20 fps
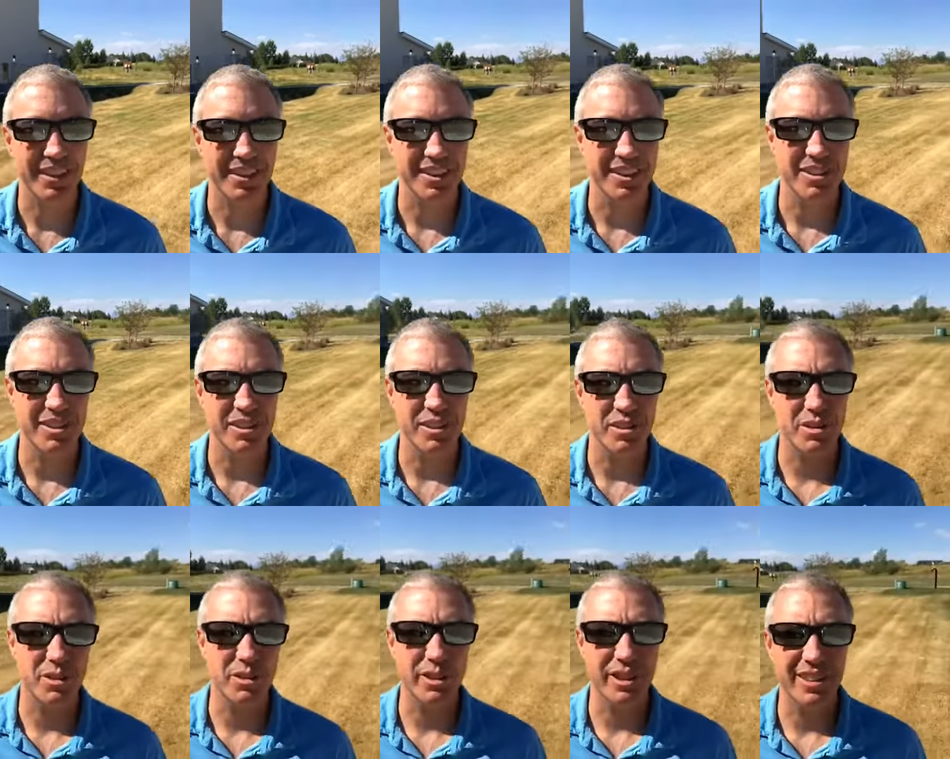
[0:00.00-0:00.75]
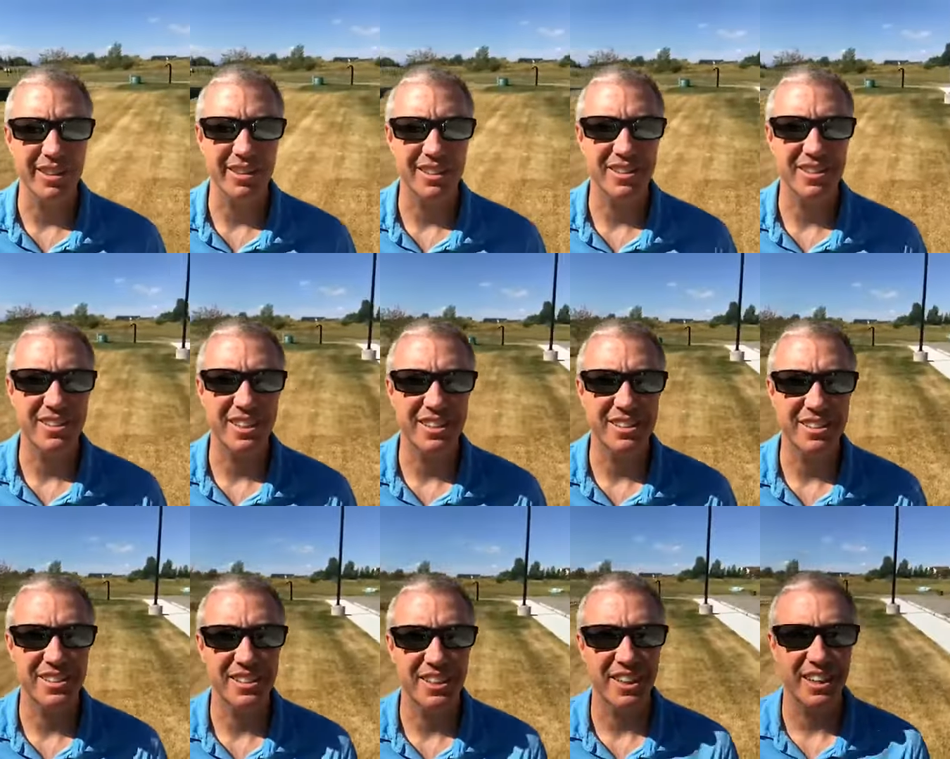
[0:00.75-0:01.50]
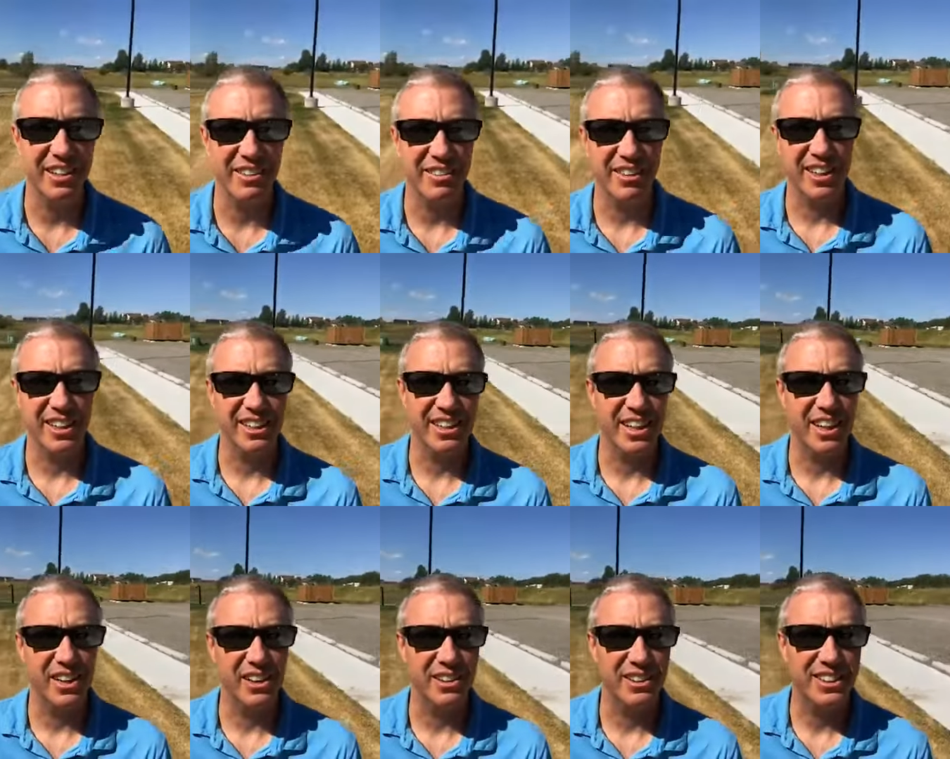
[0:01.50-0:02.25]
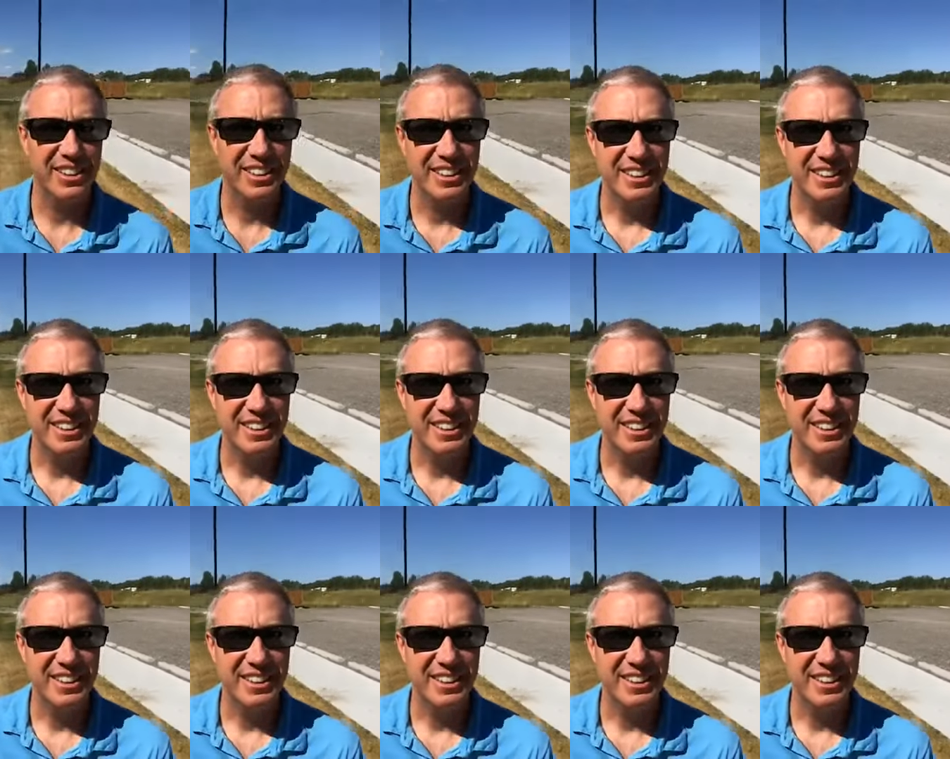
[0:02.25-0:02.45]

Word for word: just enjoying the sunshine right now.